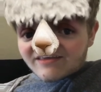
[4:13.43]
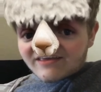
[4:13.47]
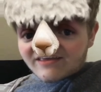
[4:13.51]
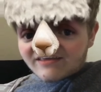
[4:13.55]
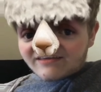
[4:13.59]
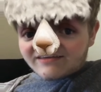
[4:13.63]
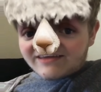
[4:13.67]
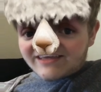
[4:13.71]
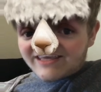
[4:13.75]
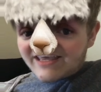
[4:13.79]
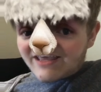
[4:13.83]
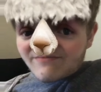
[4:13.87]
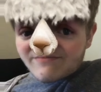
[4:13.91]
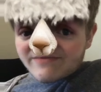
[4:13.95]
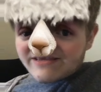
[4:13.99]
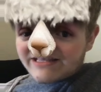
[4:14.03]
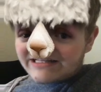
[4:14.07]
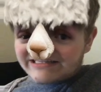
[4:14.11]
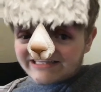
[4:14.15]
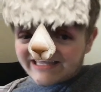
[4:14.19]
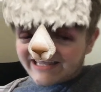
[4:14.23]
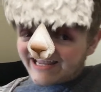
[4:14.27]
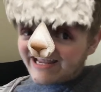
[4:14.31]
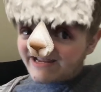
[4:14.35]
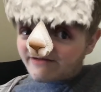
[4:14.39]
Can be a
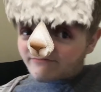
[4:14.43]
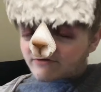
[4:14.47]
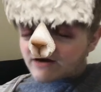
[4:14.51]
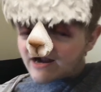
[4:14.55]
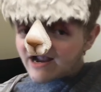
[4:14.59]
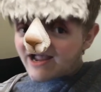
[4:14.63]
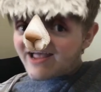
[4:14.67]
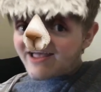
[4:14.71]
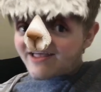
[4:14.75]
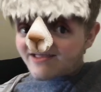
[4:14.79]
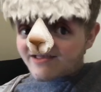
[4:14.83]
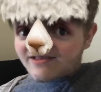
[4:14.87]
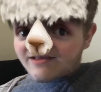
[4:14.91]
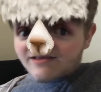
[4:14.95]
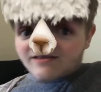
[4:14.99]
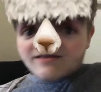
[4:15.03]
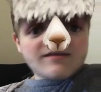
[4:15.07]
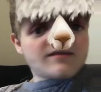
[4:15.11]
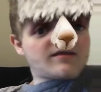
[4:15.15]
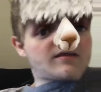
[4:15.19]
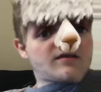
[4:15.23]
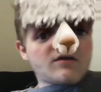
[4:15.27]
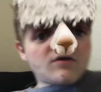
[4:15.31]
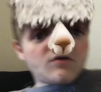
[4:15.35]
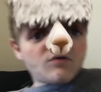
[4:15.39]
lamb, right?
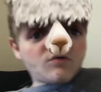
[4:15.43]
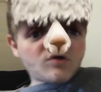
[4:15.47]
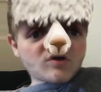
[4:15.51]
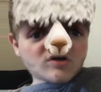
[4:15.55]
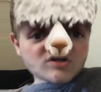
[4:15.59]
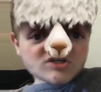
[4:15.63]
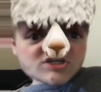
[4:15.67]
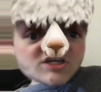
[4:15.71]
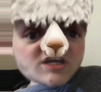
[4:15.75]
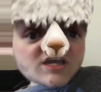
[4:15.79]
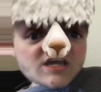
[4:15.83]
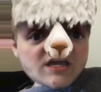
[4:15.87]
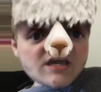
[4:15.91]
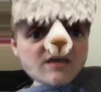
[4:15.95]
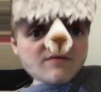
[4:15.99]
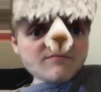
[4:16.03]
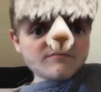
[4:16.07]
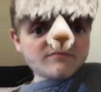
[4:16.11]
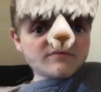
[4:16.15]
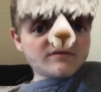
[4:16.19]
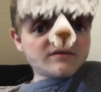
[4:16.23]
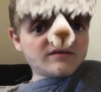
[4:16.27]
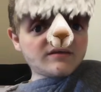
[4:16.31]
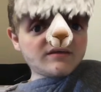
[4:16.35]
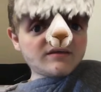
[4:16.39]
Or a sheep.
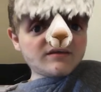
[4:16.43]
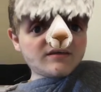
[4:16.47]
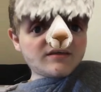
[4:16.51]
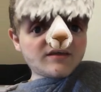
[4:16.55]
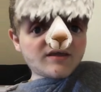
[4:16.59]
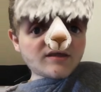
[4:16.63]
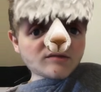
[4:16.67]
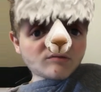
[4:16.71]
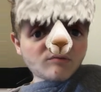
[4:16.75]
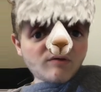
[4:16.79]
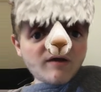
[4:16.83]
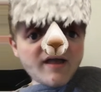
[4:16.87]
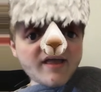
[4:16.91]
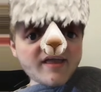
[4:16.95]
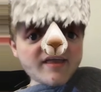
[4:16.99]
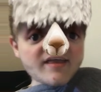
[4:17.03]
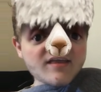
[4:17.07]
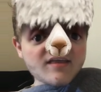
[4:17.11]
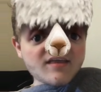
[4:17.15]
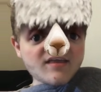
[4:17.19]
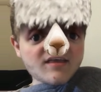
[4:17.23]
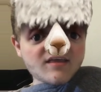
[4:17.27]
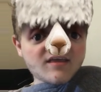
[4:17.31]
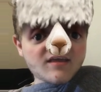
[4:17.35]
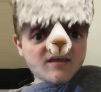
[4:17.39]
Guess what?
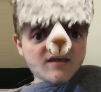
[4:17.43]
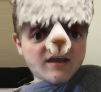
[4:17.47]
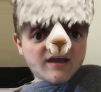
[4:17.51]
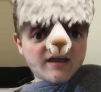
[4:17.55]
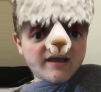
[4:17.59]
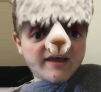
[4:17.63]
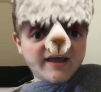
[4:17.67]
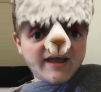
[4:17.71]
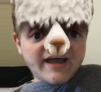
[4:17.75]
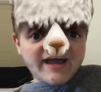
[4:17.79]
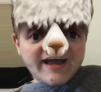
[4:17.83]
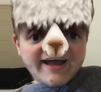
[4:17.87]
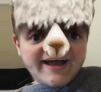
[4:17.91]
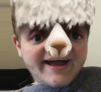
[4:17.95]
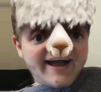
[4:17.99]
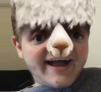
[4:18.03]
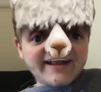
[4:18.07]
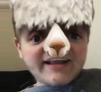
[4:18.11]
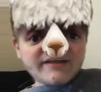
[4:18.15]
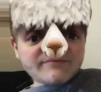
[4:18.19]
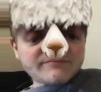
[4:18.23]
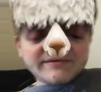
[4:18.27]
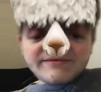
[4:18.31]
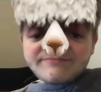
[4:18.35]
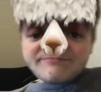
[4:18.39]
I can
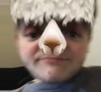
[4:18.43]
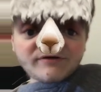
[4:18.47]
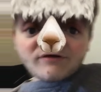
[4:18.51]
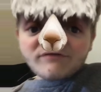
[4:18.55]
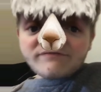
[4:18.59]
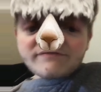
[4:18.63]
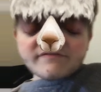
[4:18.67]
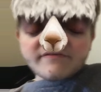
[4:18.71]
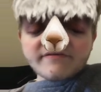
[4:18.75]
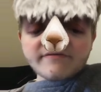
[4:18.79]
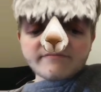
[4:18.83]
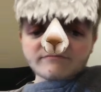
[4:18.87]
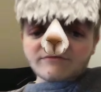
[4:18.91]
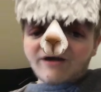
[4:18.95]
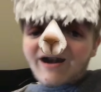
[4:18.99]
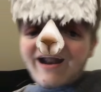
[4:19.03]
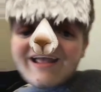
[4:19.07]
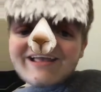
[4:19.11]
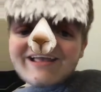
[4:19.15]
be both of them, right?